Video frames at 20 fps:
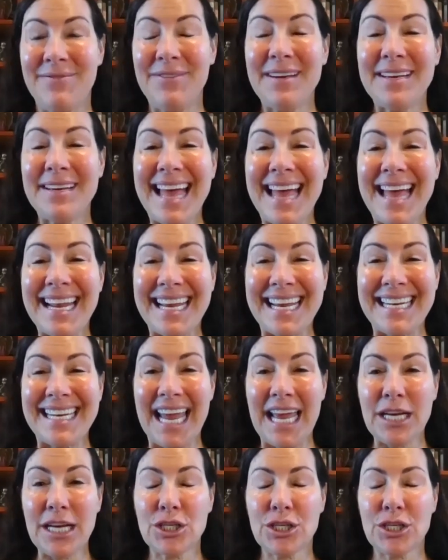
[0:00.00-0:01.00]
feel that
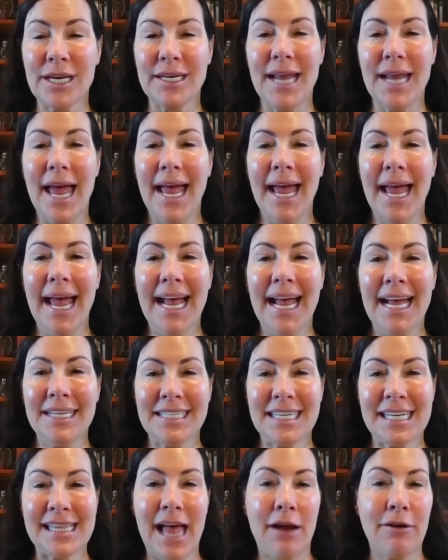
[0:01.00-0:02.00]
connection, and
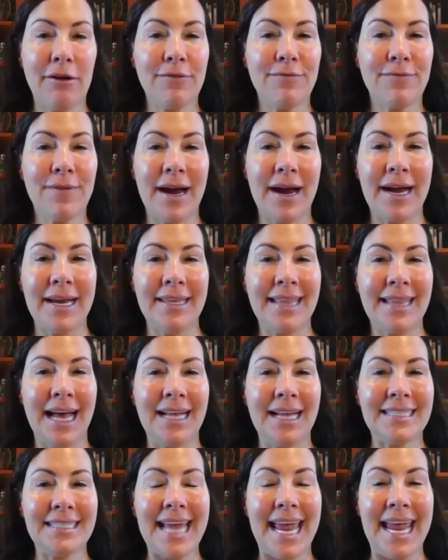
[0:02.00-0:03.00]
to clarify,
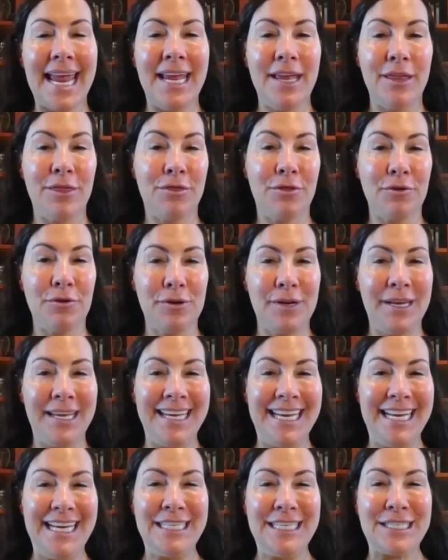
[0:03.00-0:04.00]
that's
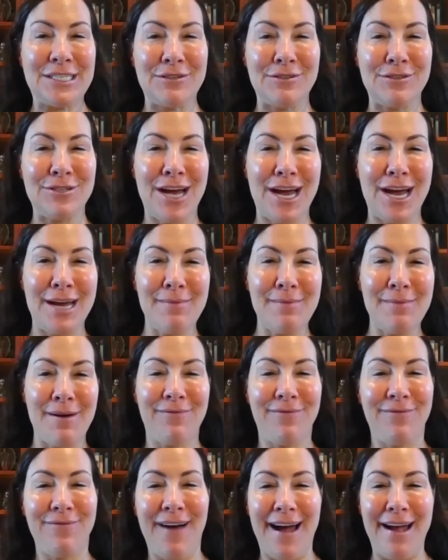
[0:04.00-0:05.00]
8:30 Eastern time,
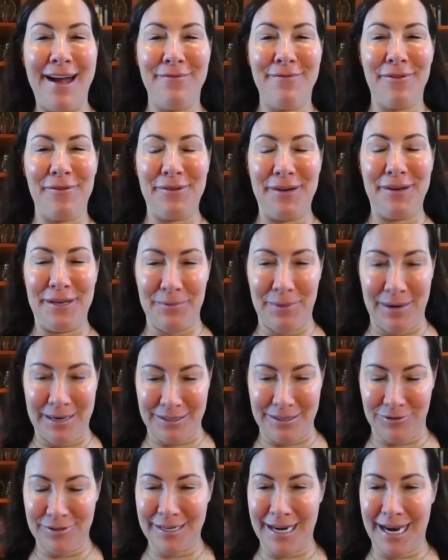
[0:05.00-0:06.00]
5:30
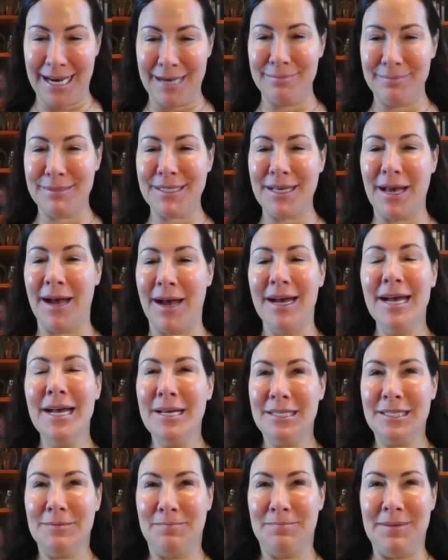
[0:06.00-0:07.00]
Western times,
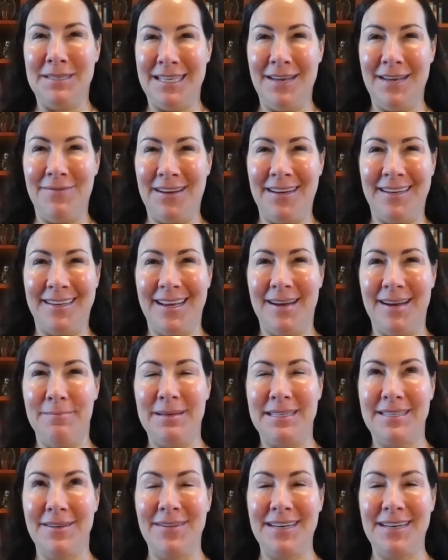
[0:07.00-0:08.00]

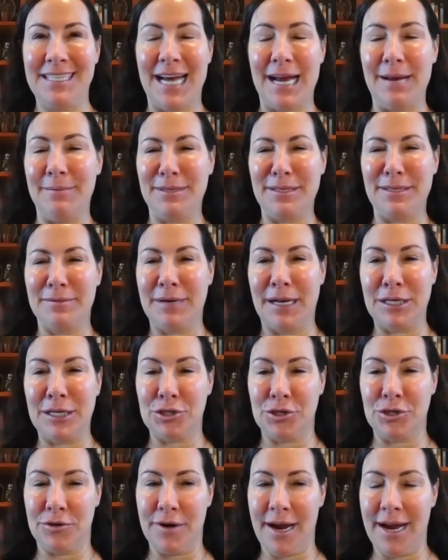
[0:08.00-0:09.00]
Pacific time. So not
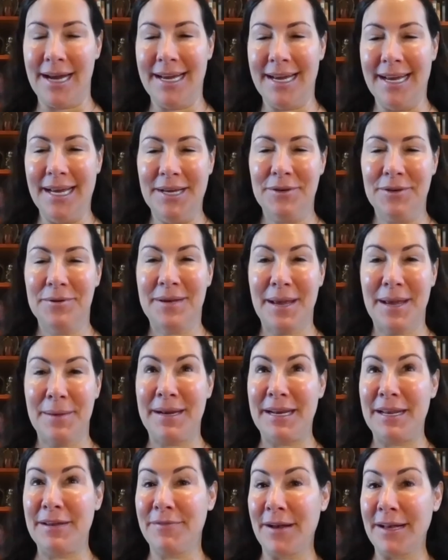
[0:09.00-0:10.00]
sure you get
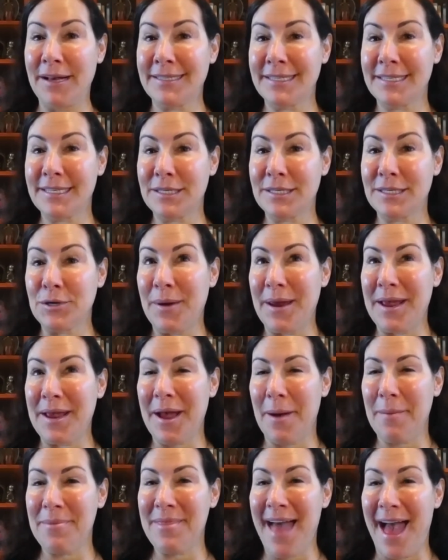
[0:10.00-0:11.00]
many of us to wake
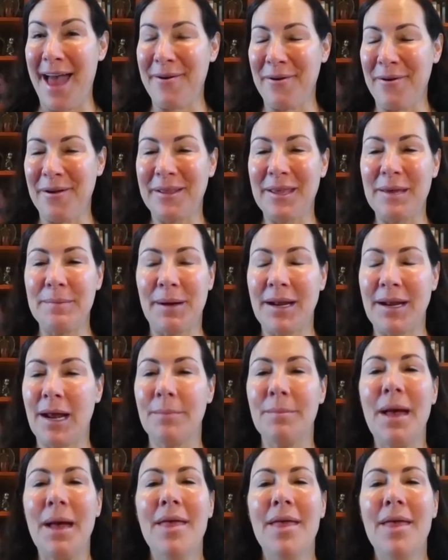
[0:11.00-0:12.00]
up that early, but